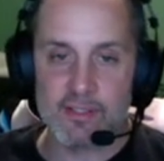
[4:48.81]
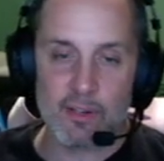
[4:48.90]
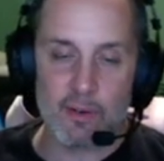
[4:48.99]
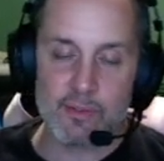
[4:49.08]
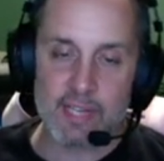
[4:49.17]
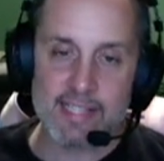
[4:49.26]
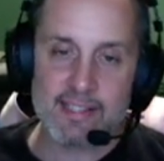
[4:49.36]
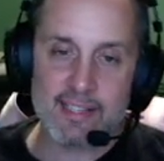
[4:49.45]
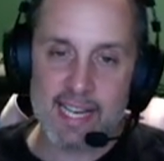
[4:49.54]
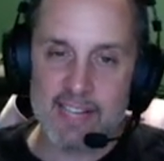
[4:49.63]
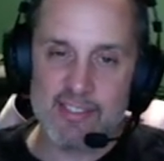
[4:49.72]
So it's a
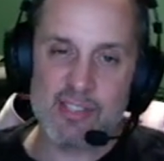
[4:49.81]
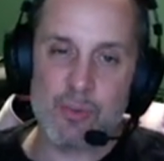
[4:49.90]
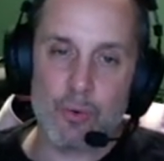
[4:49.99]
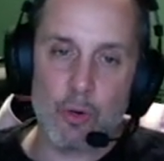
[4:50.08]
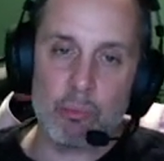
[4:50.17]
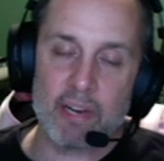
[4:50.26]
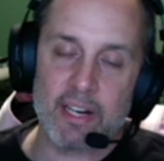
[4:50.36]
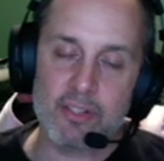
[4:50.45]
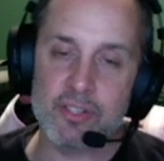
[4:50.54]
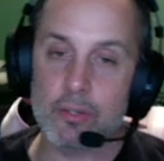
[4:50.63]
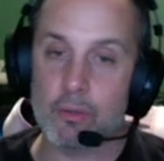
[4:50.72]
kind of a pseudo Breaker
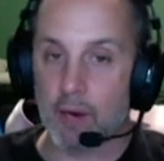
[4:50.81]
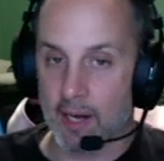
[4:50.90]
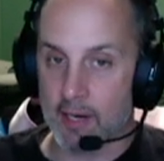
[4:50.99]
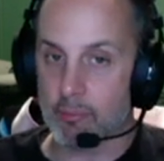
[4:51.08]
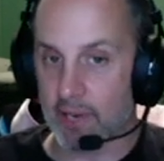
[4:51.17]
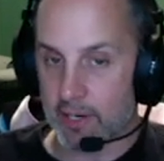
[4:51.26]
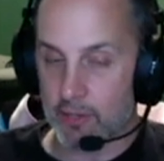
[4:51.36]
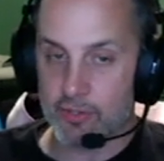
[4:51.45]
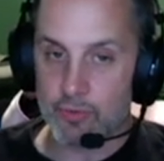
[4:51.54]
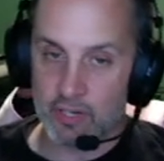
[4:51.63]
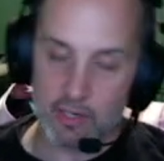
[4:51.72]
2 on a Breaker
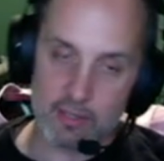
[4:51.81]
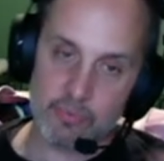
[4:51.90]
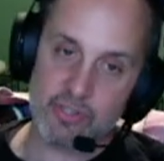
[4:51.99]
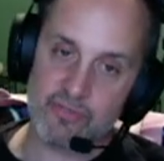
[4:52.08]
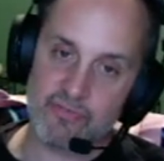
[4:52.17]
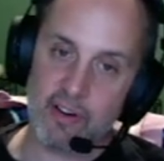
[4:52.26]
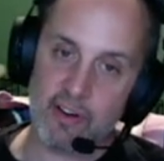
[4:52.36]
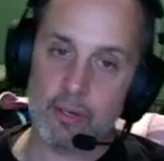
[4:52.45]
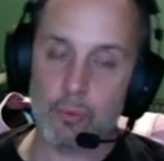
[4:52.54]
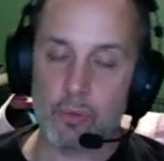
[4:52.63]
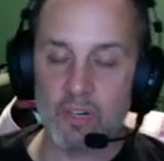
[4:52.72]
2 card, which is very
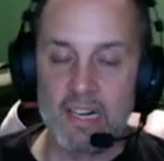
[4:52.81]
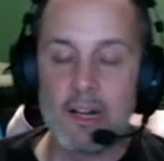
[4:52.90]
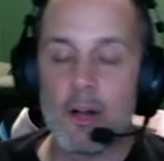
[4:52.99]
cool.